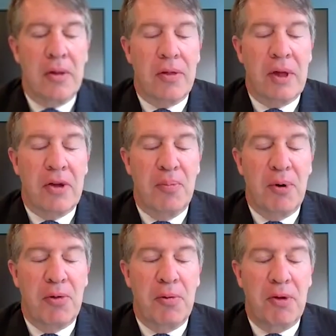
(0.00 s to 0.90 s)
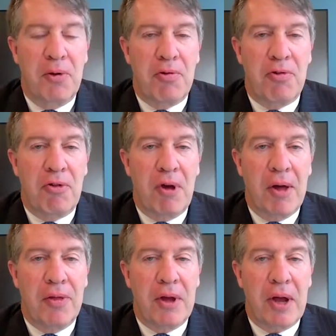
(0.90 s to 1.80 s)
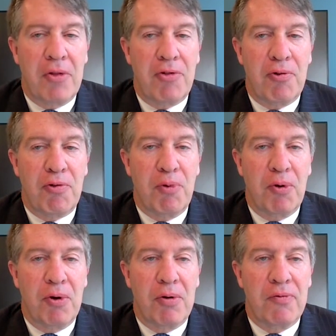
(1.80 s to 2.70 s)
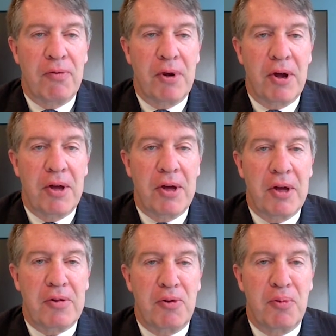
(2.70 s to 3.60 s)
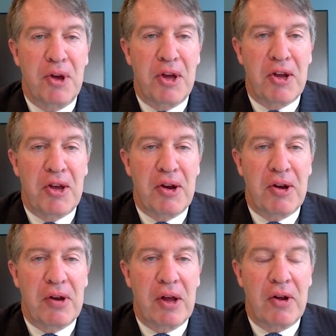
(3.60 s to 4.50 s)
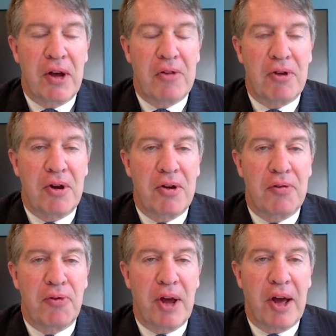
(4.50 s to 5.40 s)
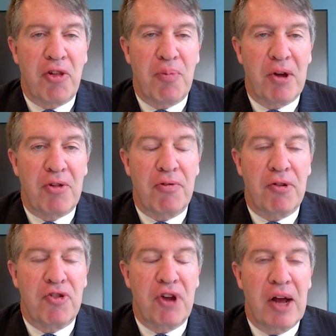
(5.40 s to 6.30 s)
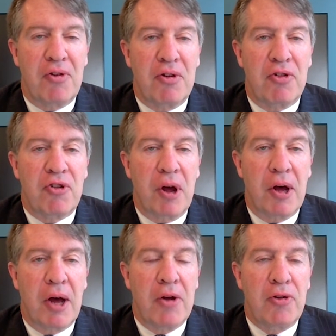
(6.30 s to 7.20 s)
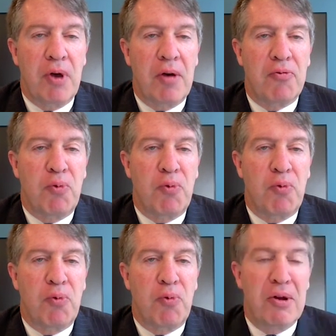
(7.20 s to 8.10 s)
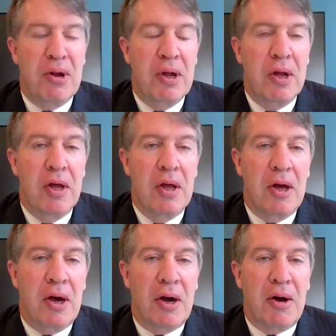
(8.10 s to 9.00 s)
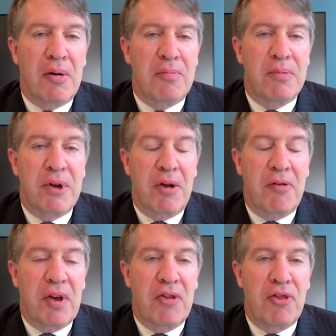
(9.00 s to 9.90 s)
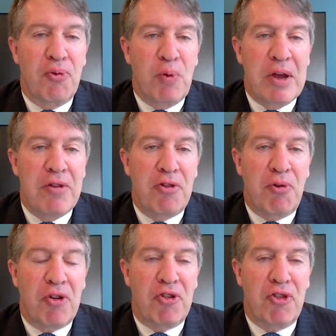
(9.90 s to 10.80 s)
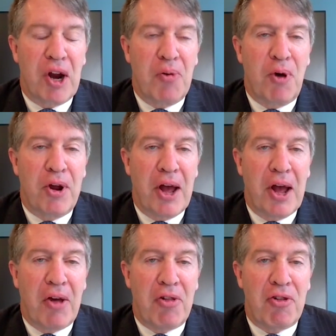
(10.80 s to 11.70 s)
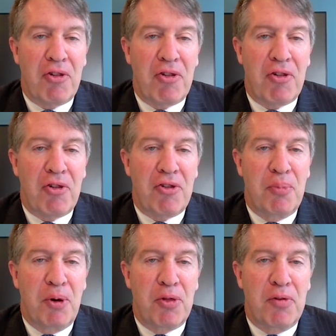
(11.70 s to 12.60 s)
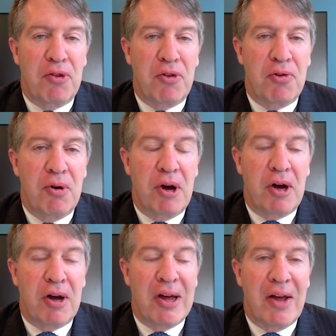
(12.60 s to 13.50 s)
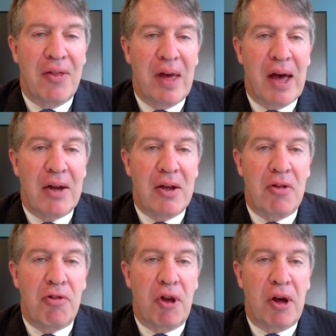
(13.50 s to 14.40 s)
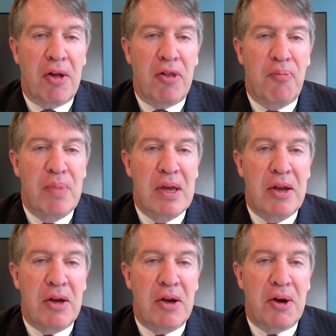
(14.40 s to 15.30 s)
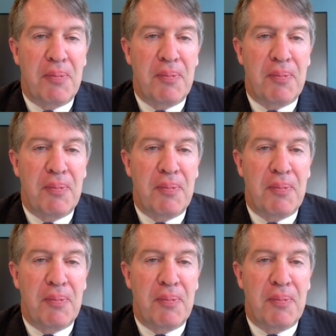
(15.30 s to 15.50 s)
Thank you. Both of those, I think, answers were very illuminating and highlighted different aspects of the challenge. I do have one kind of in the weeds question that I want to ask to both of you, and that is the media